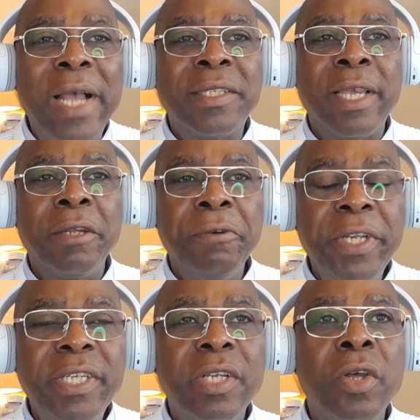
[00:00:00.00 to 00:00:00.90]
has
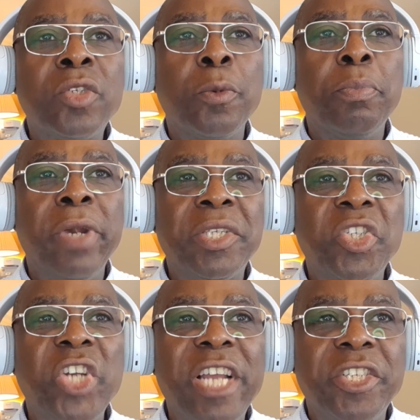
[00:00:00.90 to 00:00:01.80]
agreed not to press
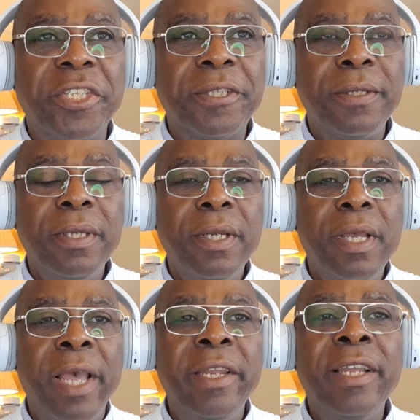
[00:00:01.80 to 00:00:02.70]
charges.
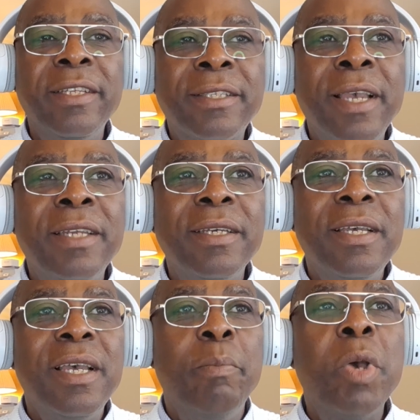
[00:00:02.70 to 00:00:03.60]
And then he said,
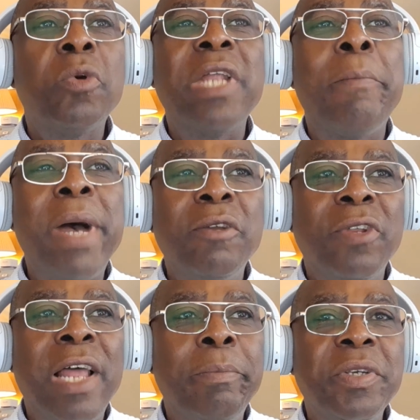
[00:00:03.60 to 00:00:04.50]
make a mind
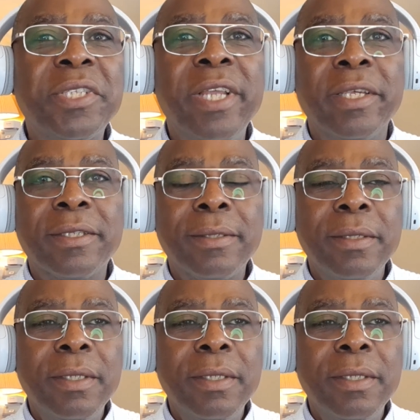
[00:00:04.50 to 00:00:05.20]
on our business.